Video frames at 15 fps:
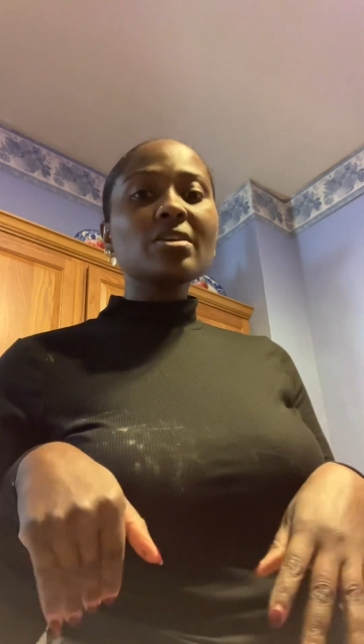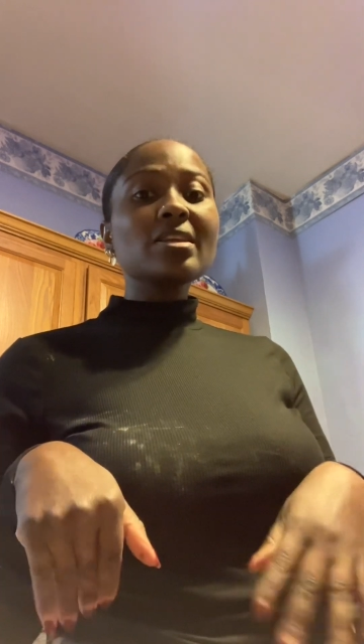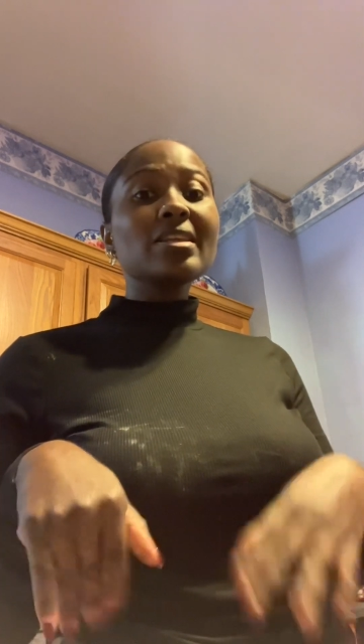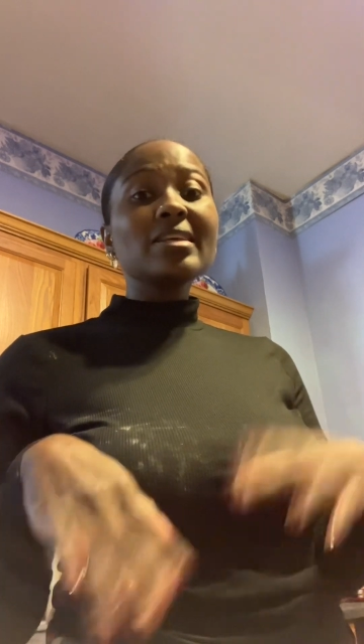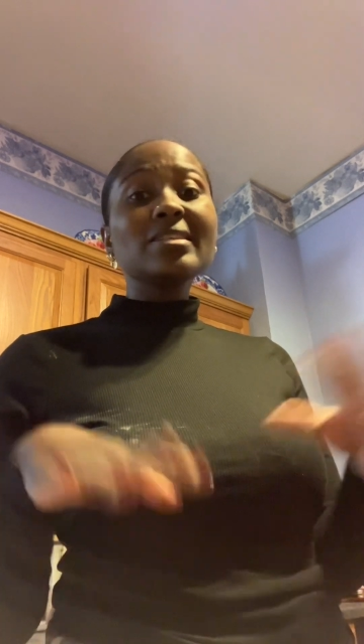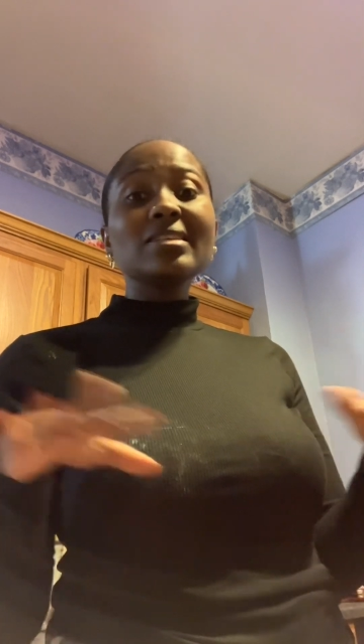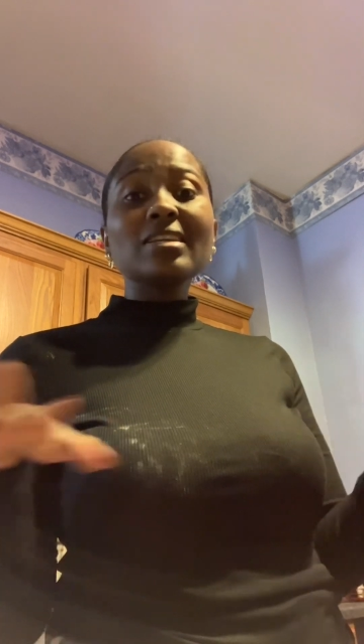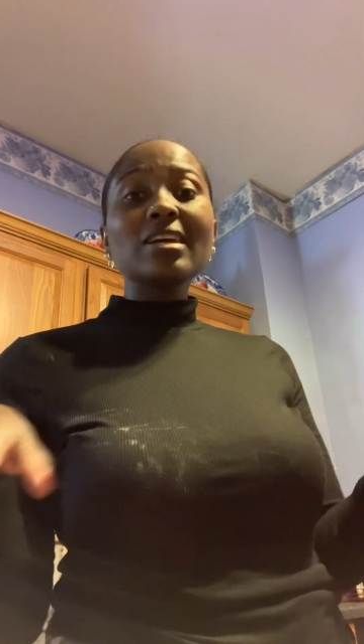Let's
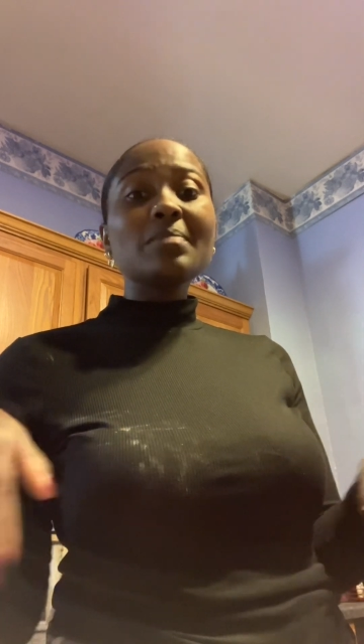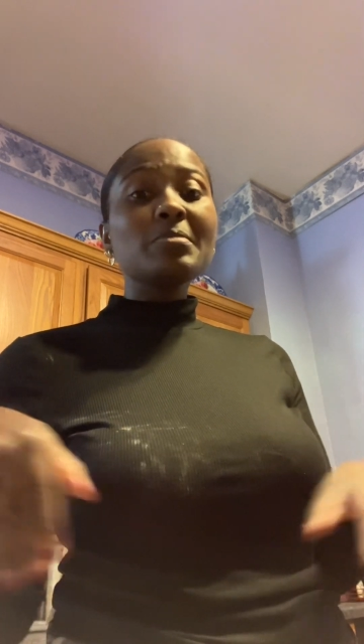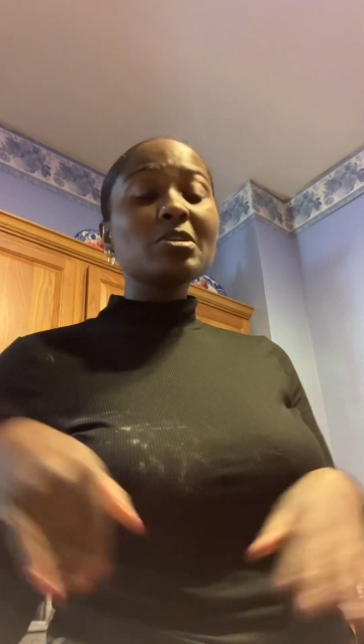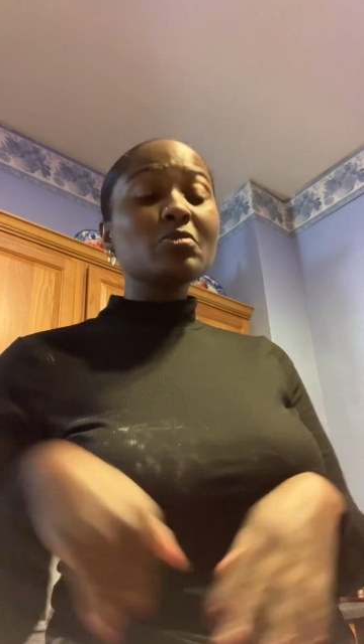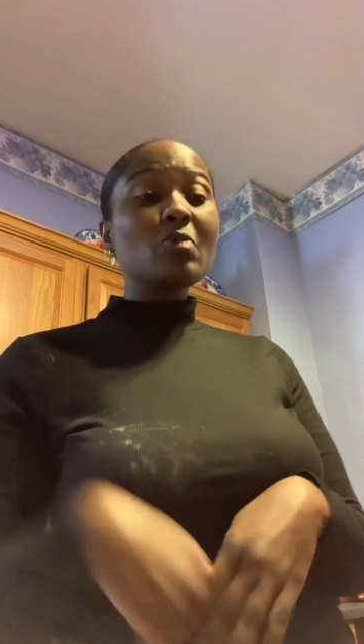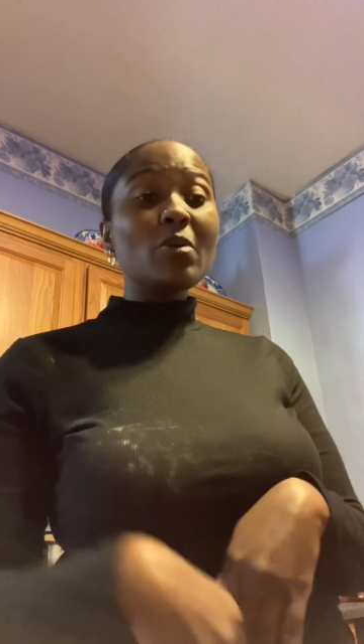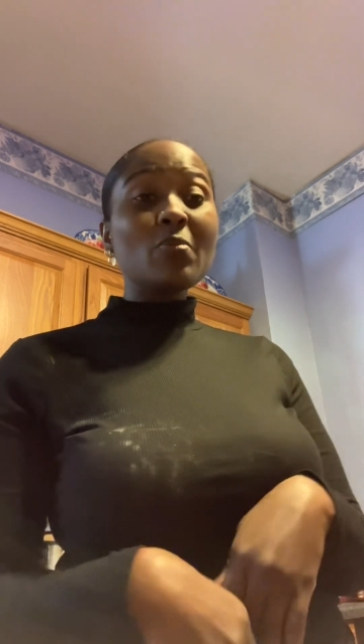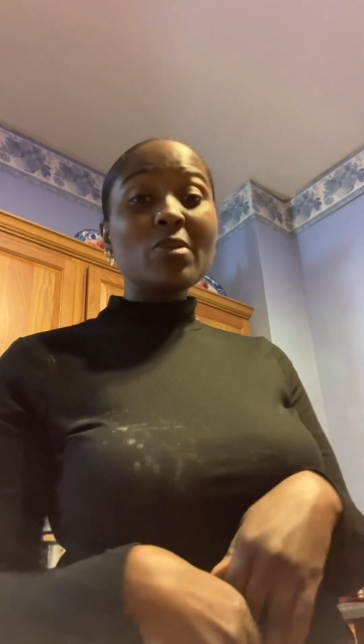see how much
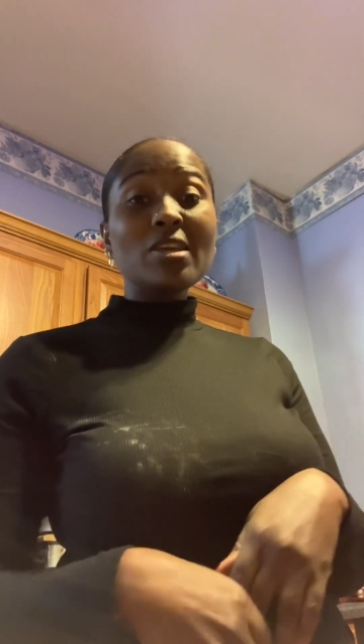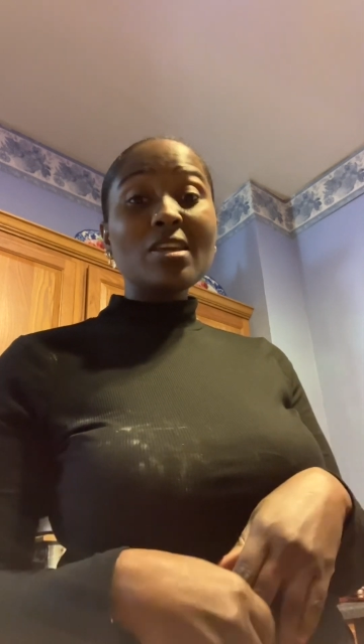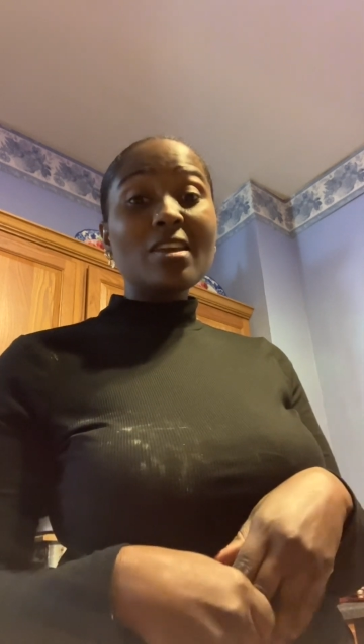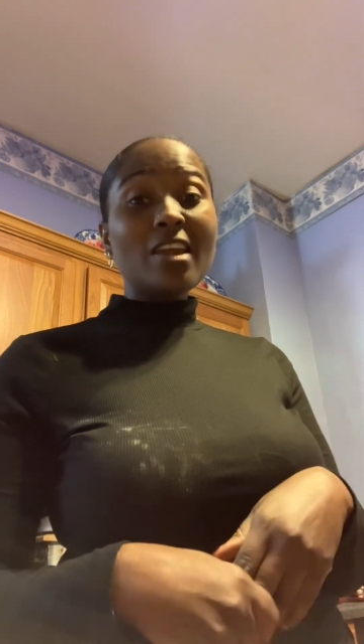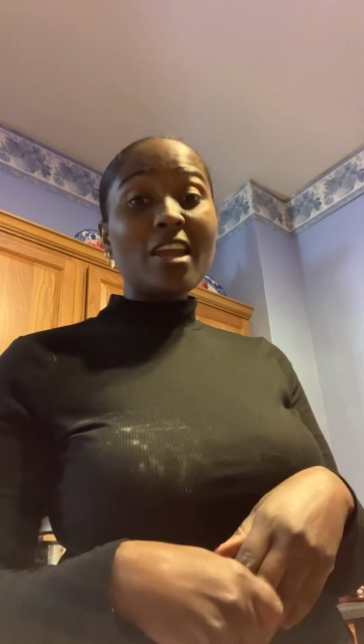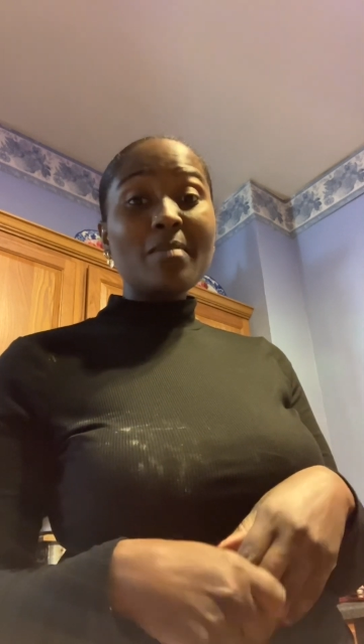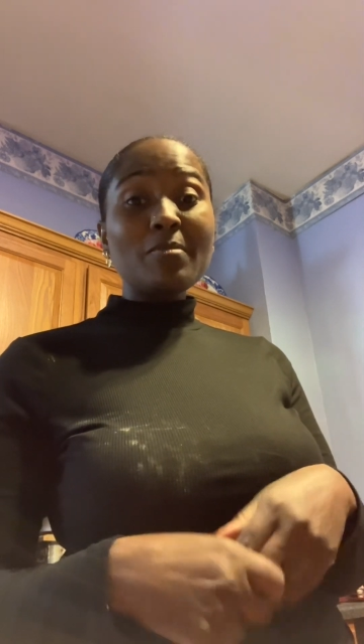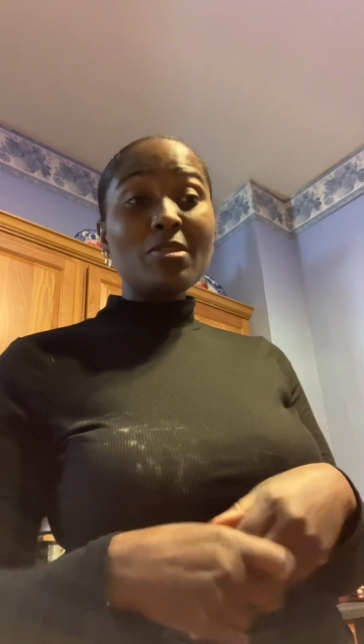weight we can
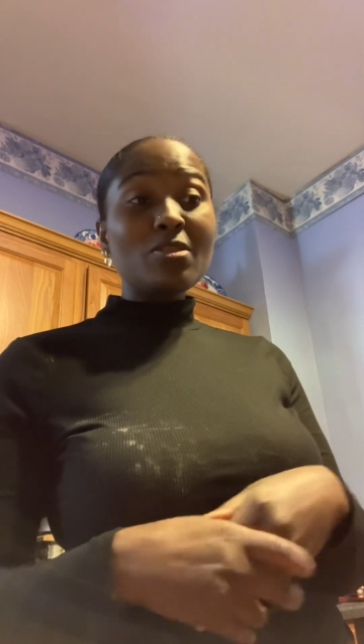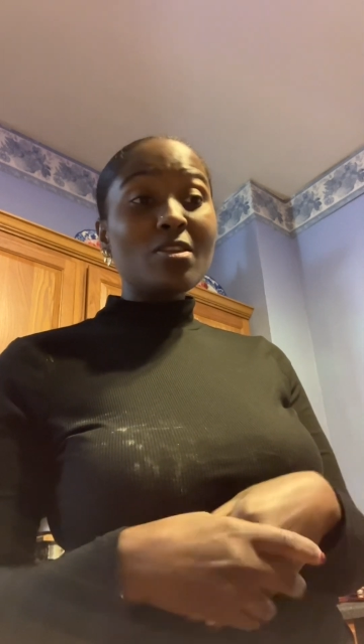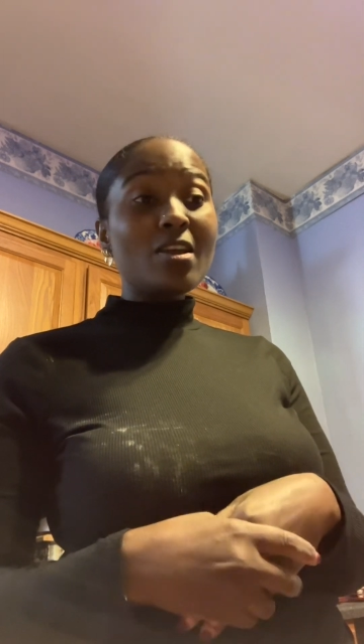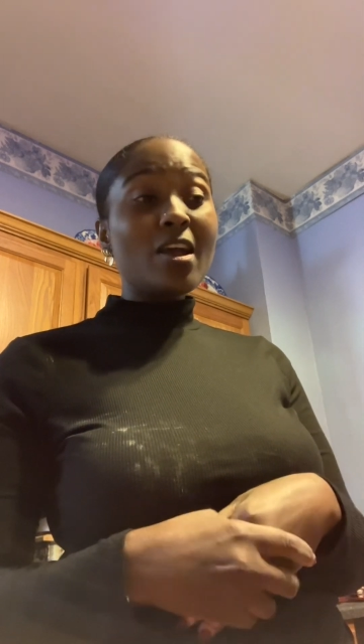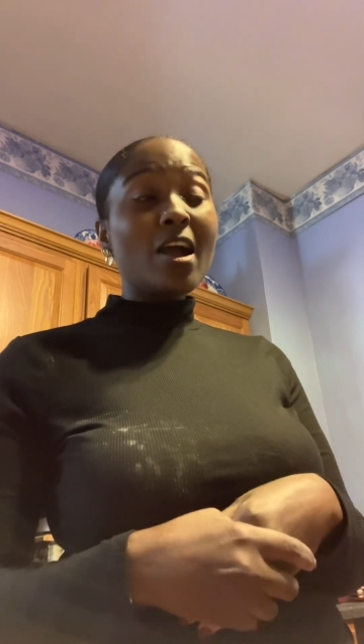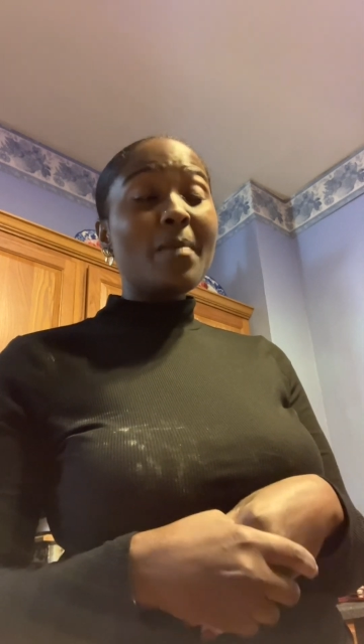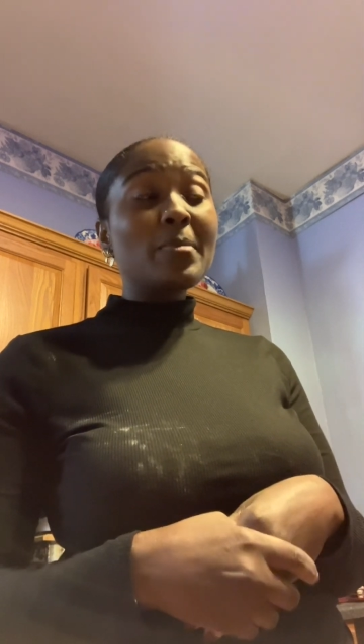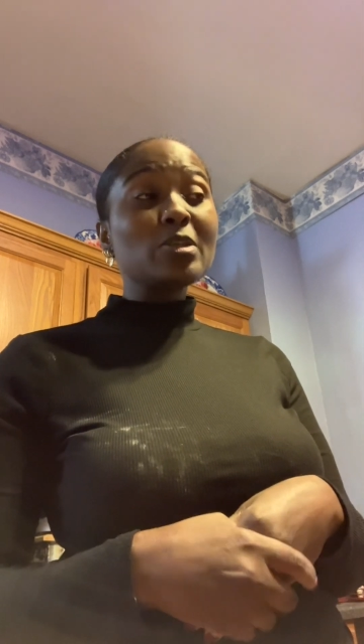gain and
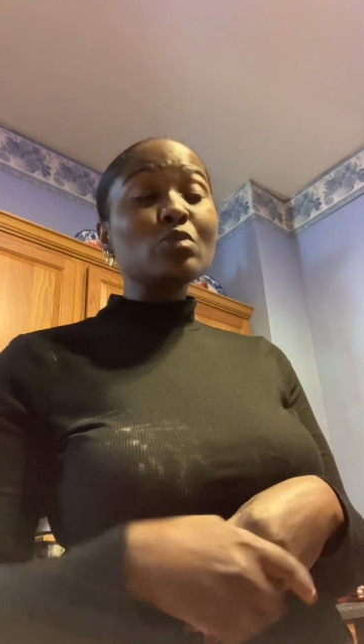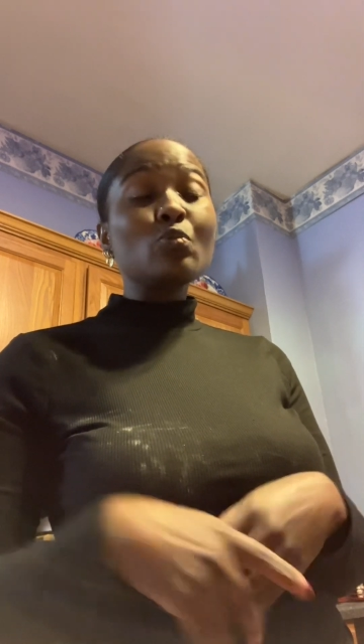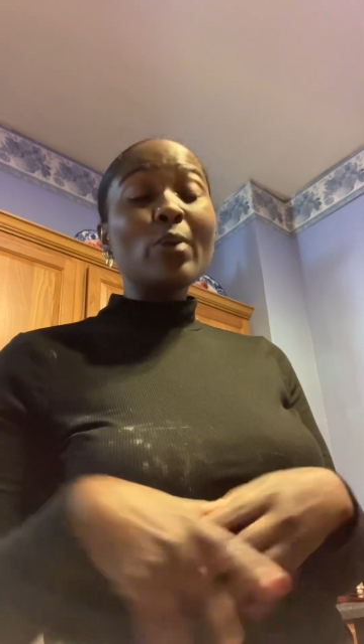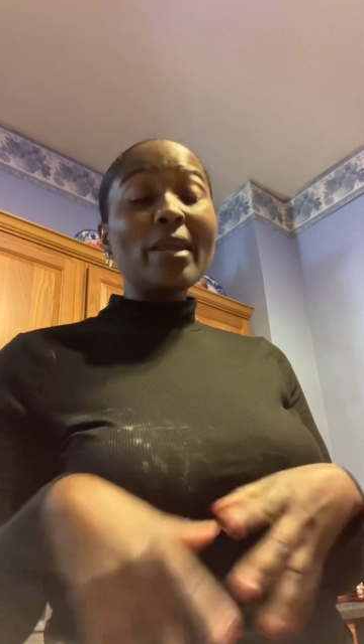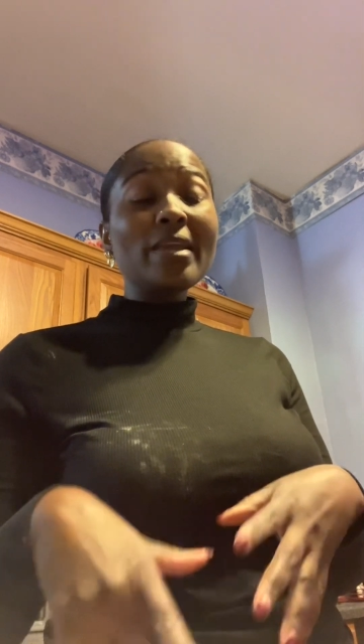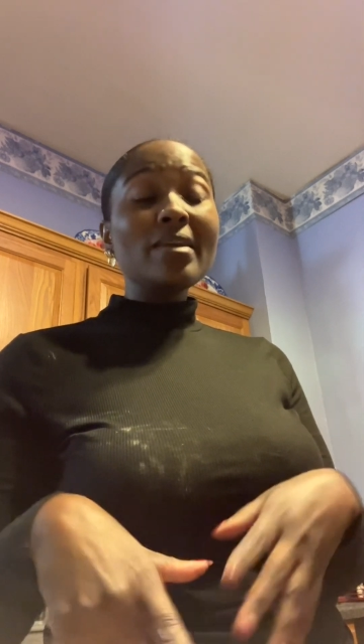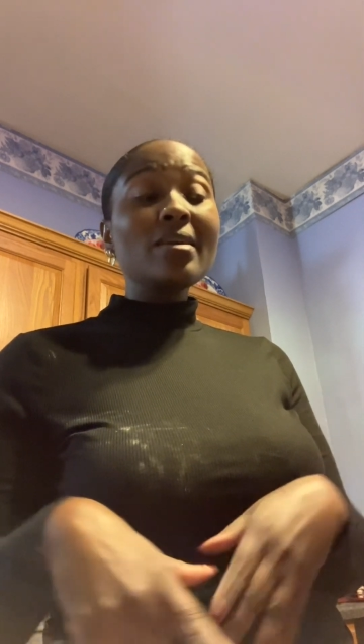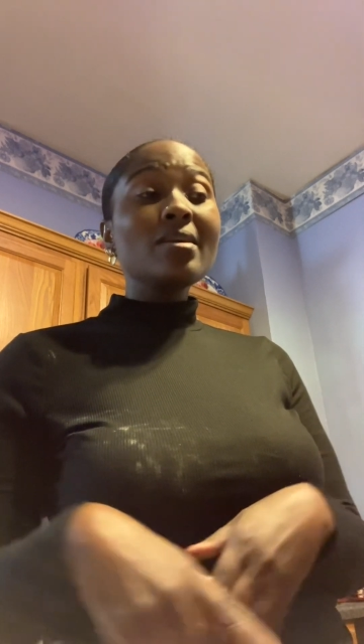how much
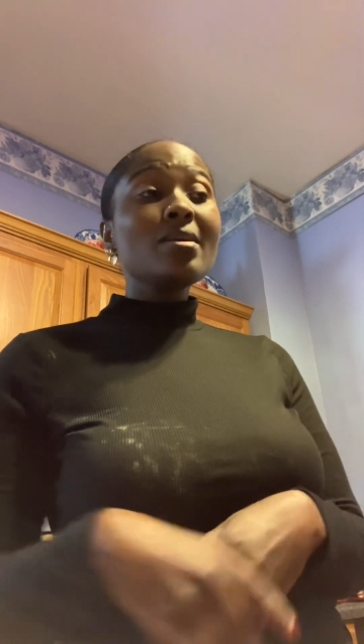weight